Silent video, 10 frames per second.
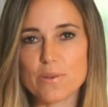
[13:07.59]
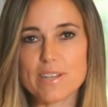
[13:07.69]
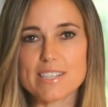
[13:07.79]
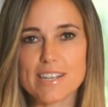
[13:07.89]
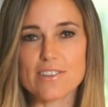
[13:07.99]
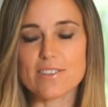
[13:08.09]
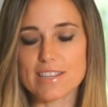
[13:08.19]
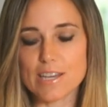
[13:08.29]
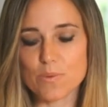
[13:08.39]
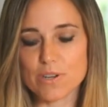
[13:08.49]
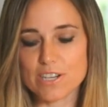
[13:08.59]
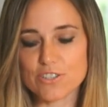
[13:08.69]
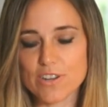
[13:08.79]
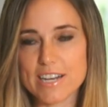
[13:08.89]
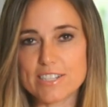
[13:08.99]
That's another thing that we're going to
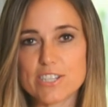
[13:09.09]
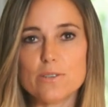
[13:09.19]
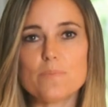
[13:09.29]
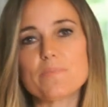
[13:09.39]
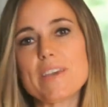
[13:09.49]
try to do